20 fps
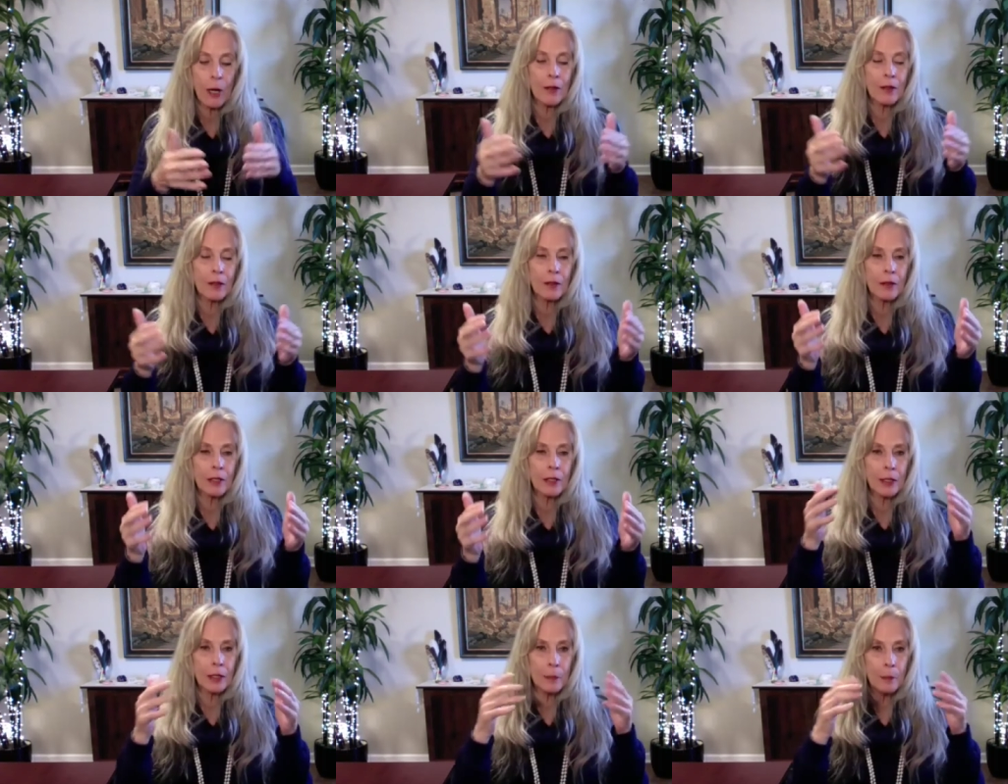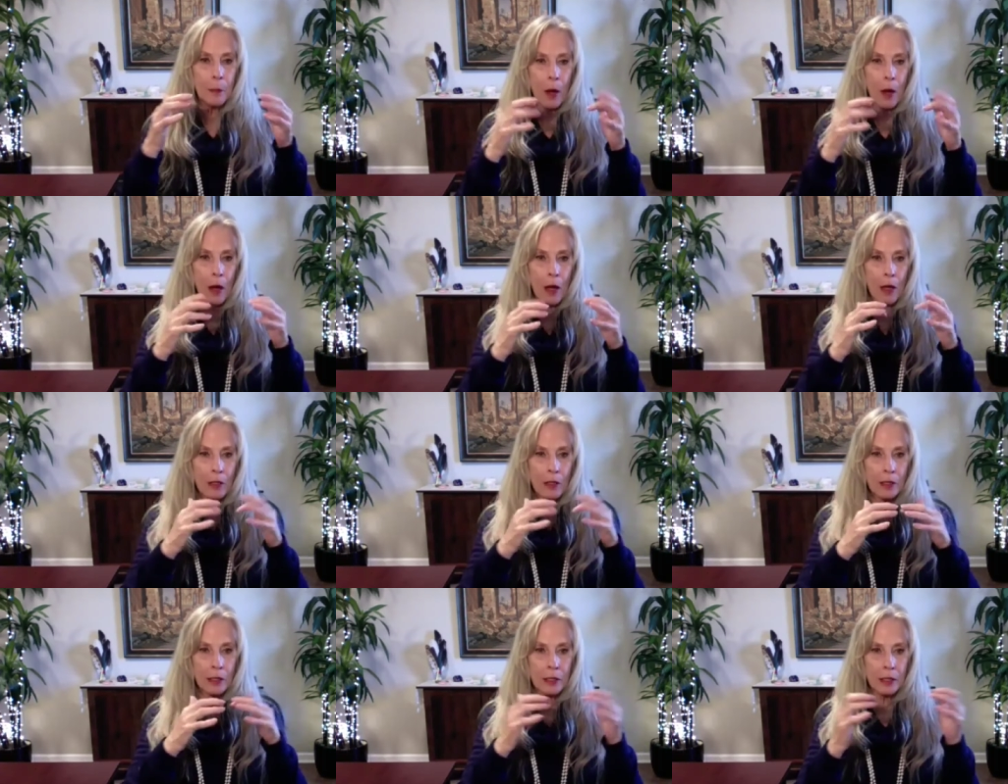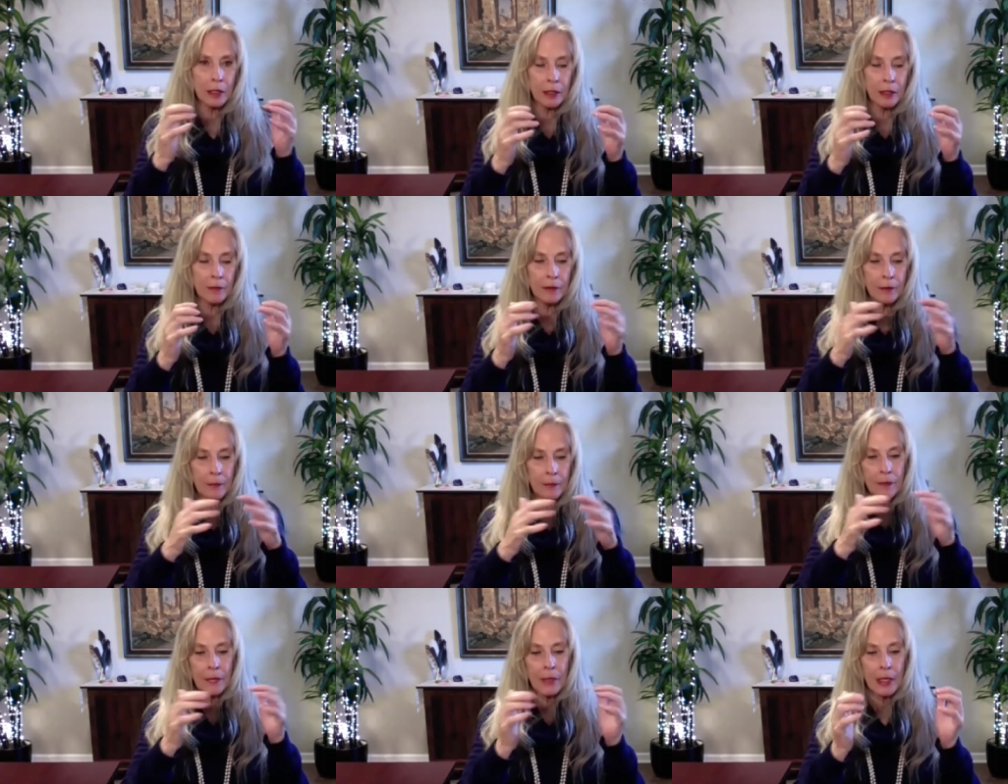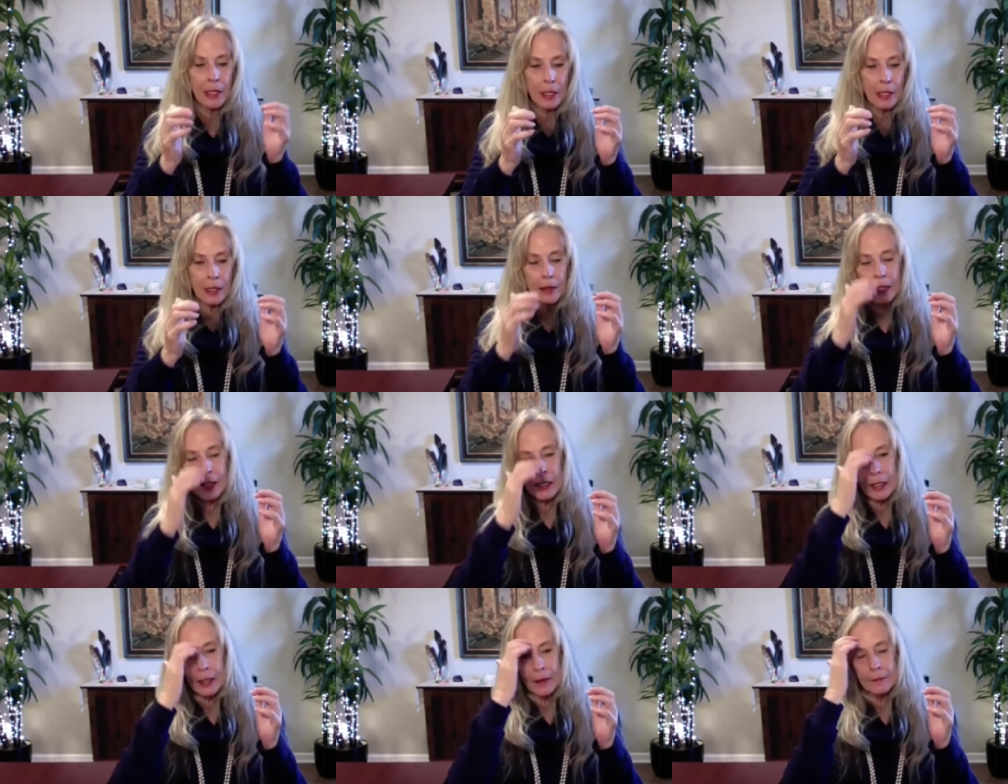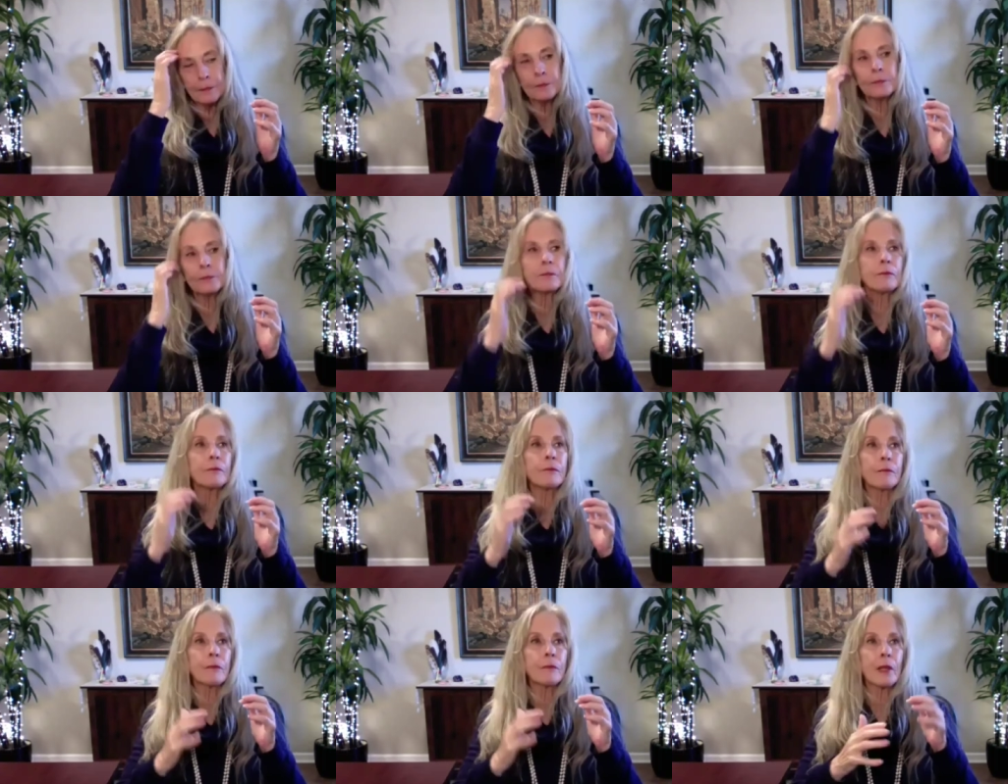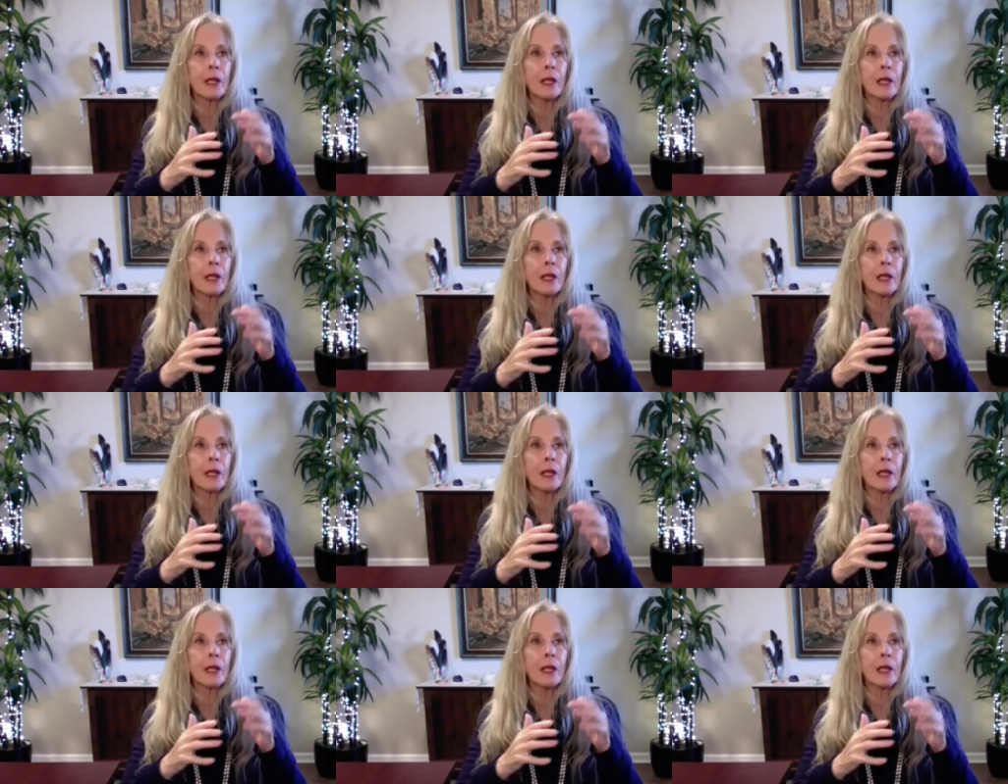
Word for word: rather than the positive, then